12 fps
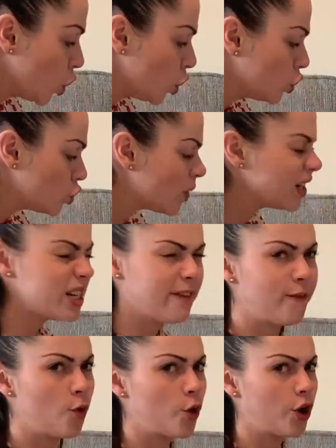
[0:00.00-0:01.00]

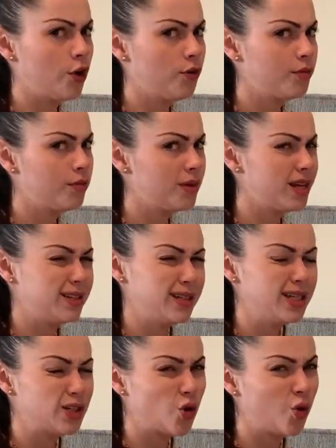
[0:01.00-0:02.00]
24. Is it
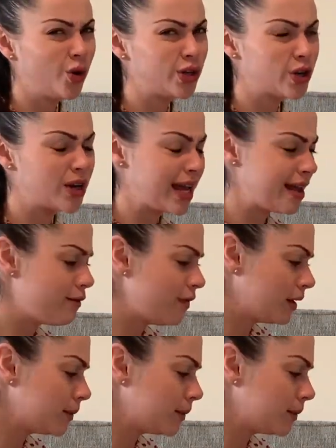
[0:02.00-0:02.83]
odd or even?